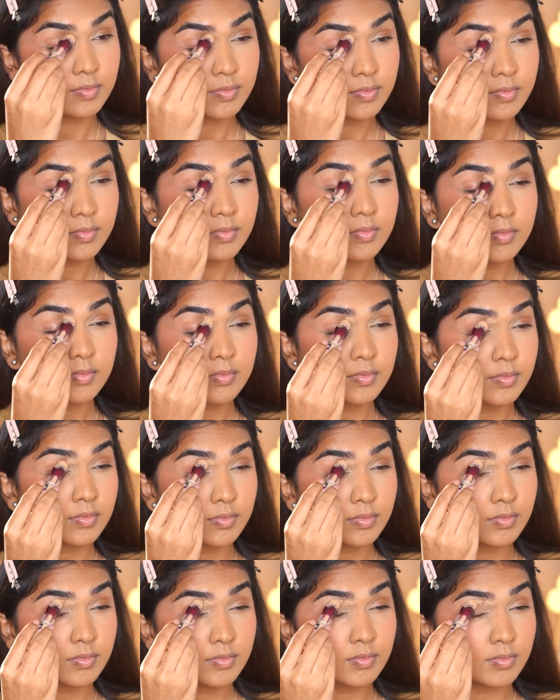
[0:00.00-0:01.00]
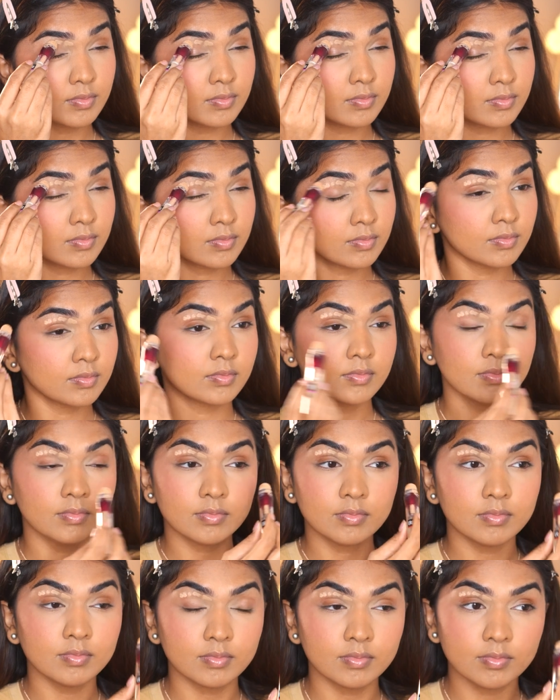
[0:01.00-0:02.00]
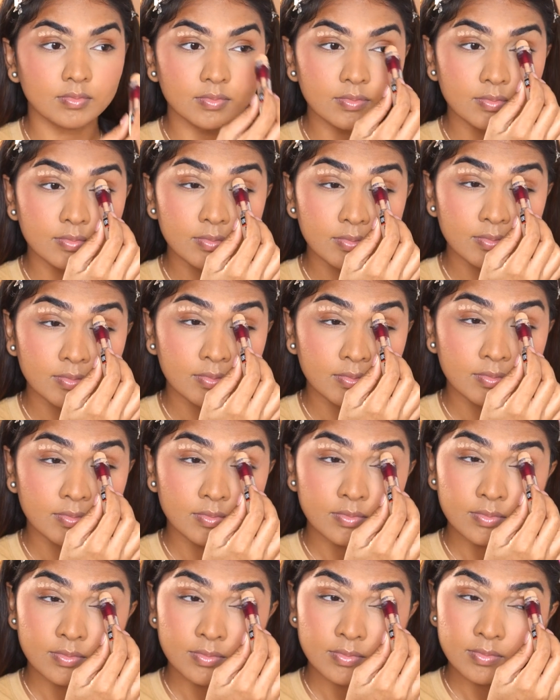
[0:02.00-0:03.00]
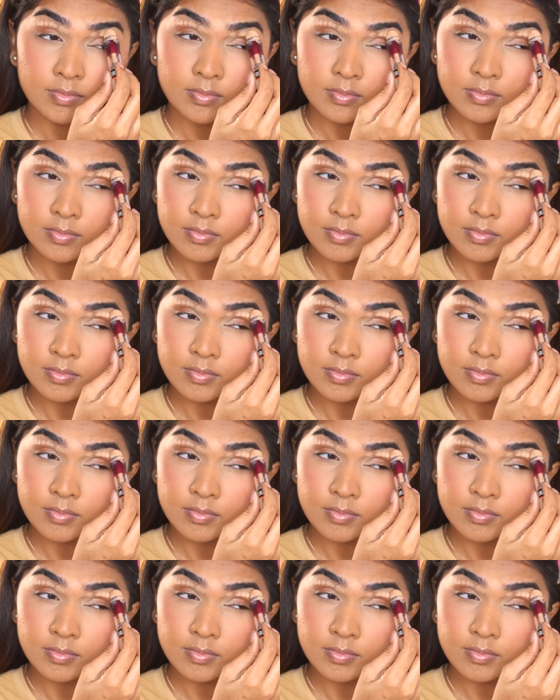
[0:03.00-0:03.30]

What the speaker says: (silence)